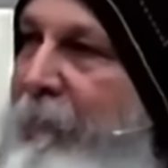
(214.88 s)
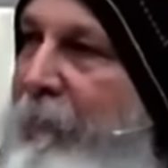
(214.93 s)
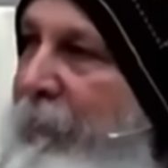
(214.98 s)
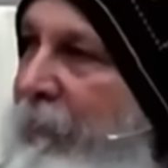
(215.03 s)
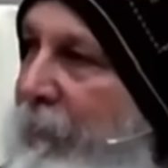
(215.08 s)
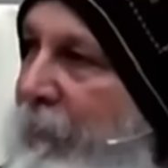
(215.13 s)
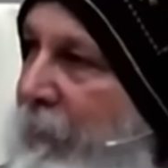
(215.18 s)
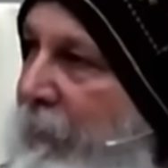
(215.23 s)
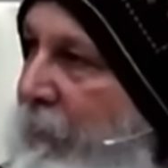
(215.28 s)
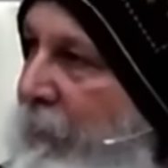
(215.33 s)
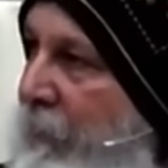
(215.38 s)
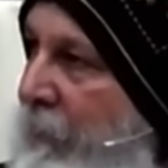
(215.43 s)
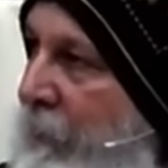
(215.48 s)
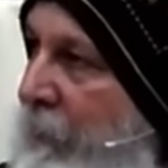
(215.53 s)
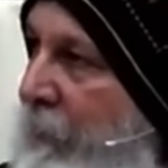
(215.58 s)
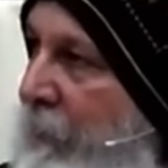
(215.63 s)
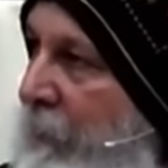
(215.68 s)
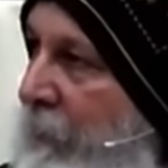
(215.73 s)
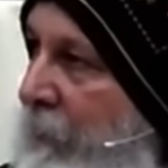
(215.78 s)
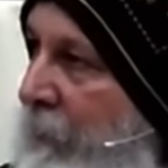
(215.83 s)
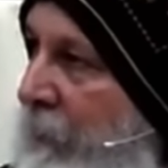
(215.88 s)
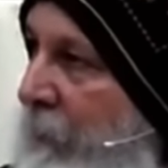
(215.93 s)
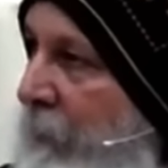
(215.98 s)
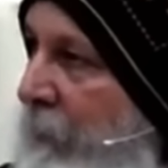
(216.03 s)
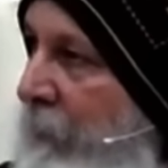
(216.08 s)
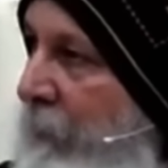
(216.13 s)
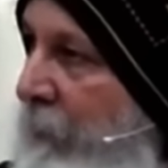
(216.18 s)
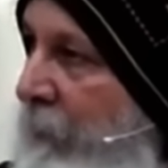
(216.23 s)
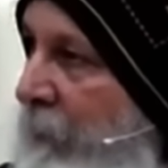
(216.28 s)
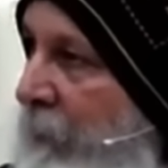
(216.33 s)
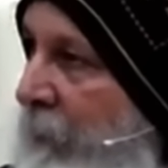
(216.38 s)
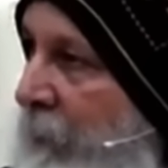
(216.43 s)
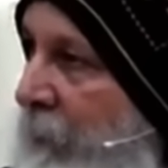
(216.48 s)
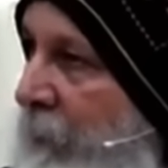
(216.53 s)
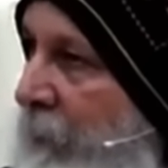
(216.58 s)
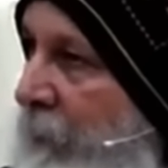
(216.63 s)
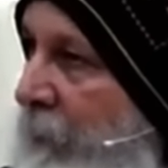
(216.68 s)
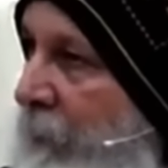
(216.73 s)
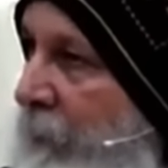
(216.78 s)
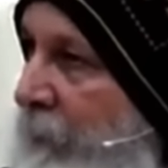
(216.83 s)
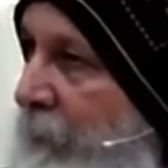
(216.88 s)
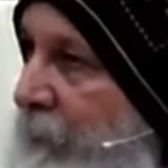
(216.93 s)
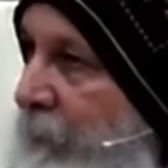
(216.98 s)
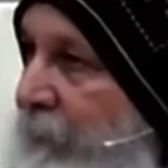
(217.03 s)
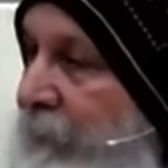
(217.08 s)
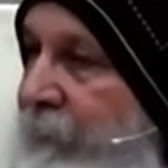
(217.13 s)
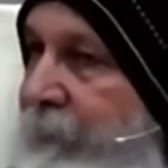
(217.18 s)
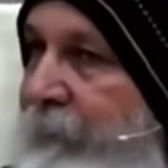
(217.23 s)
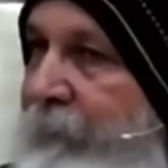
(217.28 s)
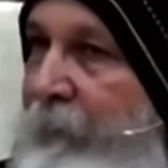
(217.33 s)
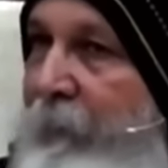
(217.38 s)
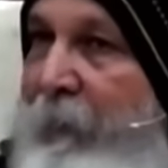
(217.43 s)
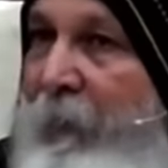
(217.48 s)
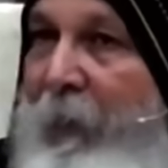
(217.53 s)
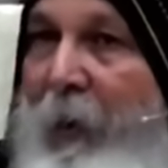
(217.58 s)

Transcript: [no speech]